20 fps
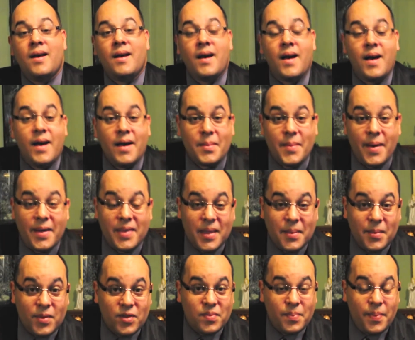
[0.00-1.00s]
Hi, my
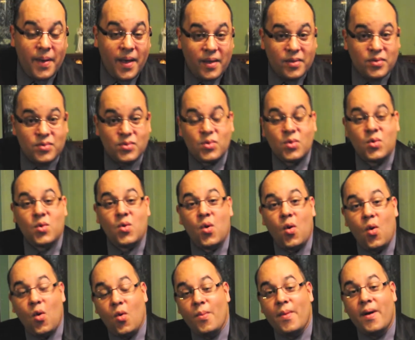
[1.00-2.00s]
name is Pastor
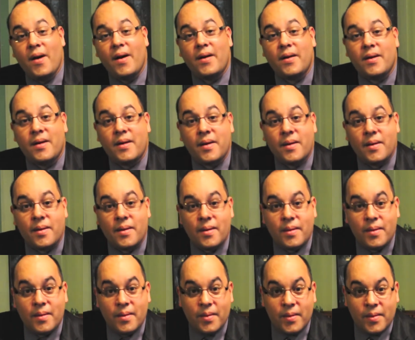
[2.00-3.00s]
Omar
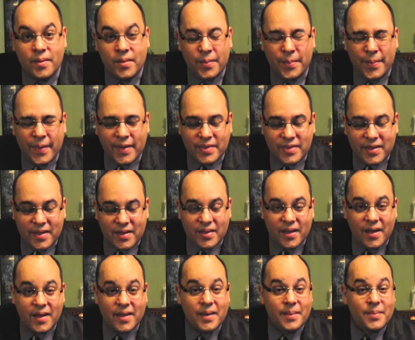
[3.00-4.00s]
Medina.
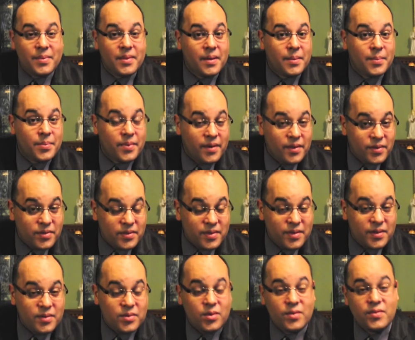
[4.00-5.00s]
I am the
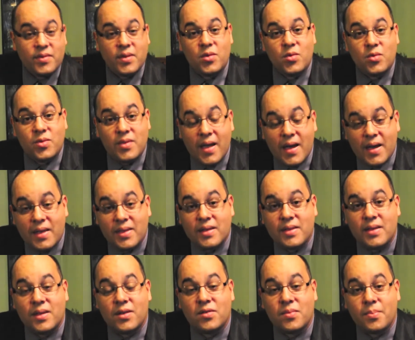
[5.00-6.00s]
president of the
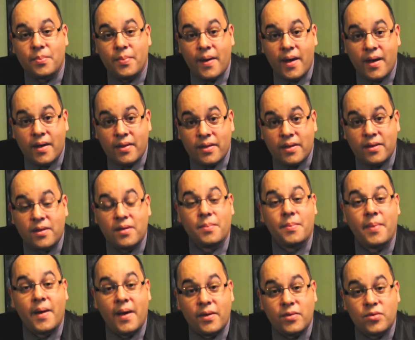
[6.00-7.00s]
United Hispanic
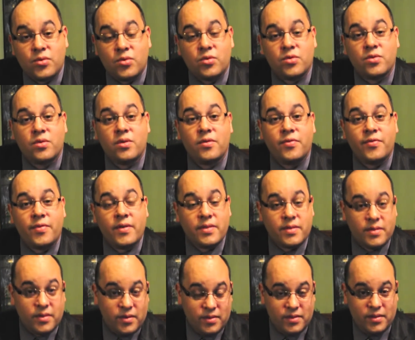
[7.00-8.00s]
Pastors
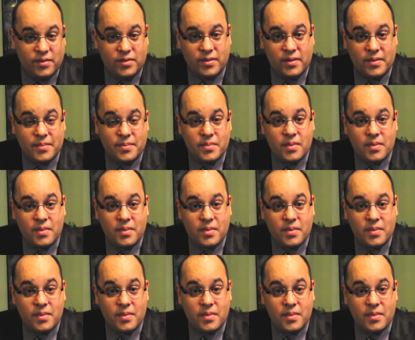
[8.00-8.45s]
Fraternity.